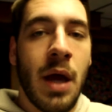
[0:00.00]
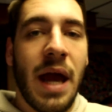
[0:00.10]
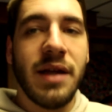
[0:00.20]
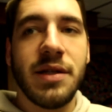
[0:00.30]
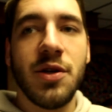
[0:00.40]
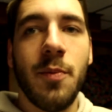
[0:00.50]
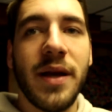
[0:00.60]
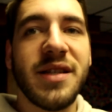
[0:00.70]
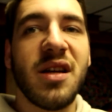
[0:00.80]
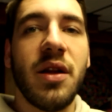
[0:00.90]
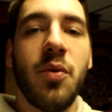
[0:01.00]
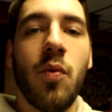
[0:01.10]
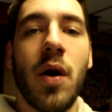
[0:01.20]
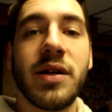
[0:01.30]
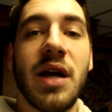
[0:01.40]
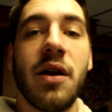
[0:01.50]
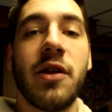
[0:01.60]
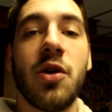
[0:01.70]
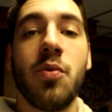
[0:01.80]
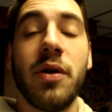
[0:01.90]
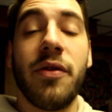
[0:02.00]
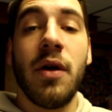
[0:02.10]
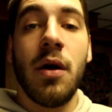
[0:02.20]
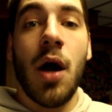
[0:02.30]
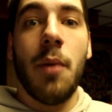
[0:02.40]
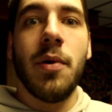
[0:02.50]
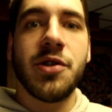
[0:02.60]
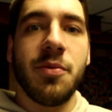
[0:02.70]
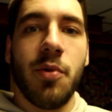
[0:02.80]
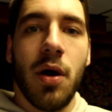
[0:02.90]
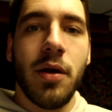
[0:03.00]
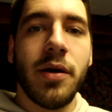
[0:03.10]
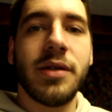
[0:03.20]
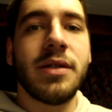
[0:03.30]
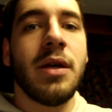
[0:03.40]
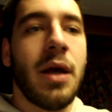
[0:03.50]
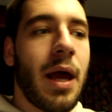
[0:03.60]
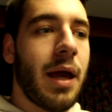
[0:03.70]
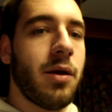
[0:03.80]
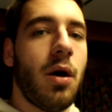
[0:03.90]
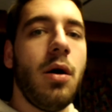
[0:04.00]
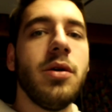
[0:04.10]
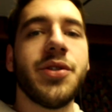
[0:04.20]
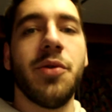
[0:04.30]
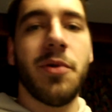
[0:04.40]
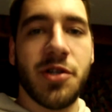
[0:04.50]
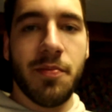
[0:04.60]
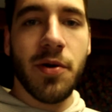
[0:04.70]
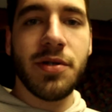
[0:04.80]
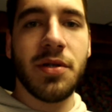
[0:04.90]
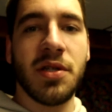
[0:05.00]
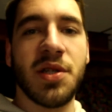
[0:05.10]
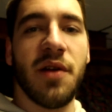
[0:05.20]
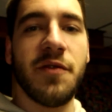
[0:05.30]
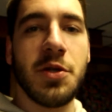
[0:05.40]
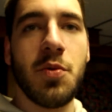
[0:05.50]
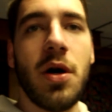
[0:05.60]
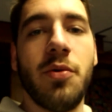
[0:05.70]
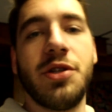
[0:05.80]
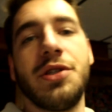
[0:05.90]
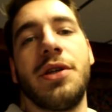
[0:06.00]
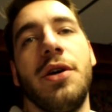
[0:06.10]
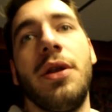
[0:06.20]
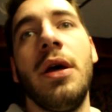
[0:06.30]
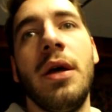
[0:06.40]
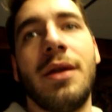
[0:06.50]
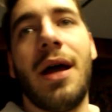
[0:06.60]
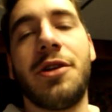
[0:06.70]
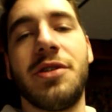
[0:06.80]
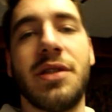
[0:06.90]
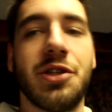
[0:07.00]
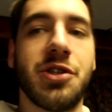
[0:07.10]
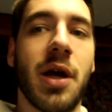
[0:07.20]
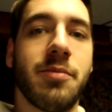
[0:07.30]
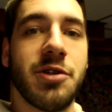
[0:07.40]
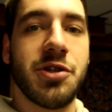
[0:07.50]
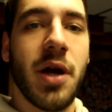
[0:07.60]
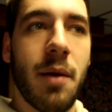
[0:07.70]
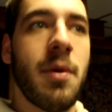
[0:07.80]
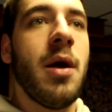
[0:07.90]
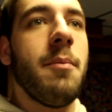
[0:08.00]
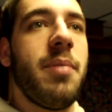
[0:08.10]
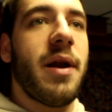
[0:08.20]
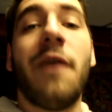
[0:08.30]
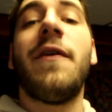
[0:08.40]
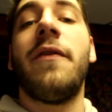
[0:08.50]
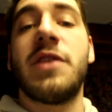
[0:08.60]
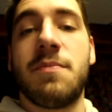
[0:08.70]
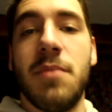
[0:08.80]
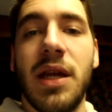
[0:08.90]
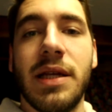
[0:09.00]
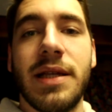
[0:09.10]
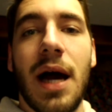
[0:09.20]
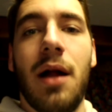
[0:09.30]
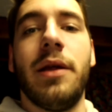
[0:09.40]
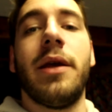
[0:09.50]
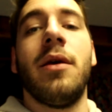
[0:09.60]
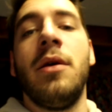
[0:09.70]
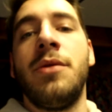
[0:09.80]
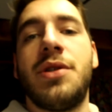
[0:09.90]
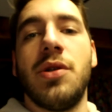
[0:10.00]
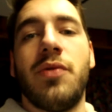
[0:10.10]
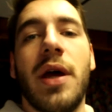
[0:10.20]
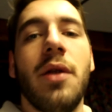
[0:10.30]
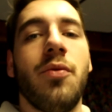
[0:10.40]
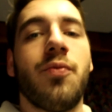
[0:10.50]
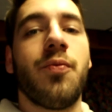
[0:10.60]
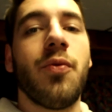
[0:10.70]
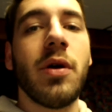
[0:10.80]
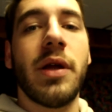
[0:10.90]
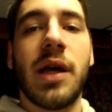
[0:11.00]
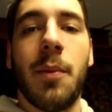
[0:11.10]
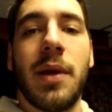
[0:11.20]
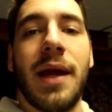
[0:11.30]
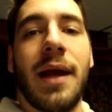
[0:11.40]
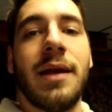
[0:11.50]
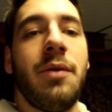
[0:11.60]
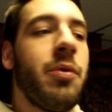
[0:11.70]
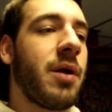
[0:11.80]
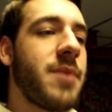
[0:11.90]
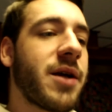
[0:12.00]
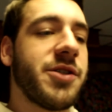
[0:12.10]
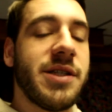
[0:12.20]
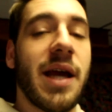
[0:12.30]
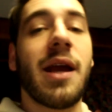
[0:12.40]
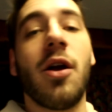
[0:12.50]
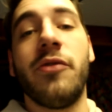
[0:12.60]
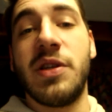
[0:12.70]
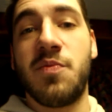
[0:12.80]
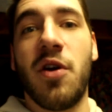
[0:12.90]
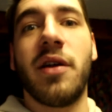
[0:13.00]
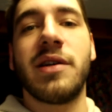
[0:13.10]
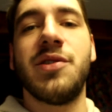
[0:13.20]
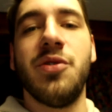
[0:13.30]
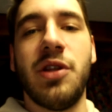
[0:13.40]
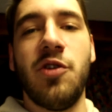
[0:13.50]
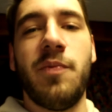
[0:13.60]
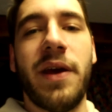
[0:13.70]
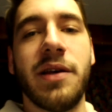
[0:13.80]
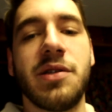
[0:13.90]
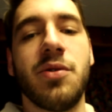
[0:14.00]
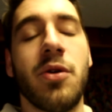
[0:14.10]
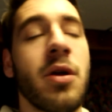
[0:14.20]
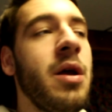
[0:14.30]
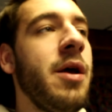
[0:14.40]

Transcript: And so basically we walked out of there with a bunch of products and also a bunch of personal stuff as well, which is good. Not just to shop, but I found this mini dolly. So that'll really come in handy when I'm actually taking all these products to the UPS store,